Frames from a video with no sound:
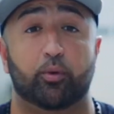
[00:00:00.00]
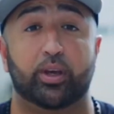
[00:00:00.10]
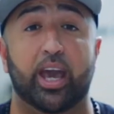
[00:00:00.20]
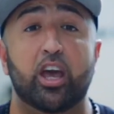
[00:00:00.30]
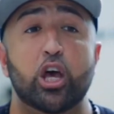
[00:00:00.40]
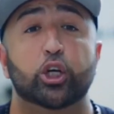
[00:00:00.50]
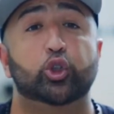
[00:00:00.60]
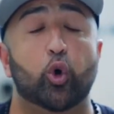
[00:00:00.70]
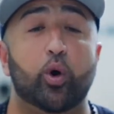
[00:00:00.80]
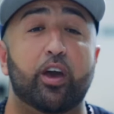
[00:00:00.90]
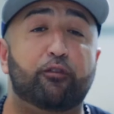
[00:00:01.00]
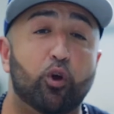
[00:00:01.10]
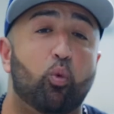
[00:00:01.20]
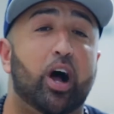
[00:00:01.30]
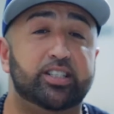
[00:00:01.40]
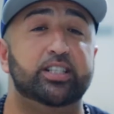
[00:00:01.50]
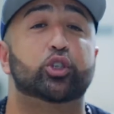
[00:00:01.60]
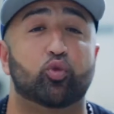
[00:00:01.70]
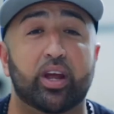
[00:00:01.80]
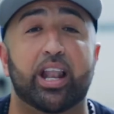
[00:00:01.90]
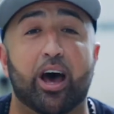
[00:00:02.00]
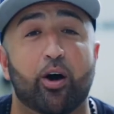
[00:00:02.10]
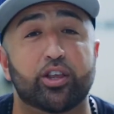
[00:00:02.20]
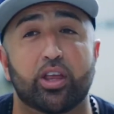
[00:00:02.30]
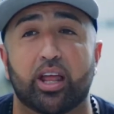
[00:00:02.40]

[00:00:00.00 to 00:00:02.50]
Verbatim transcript: Okay. So if you're watching this right now and,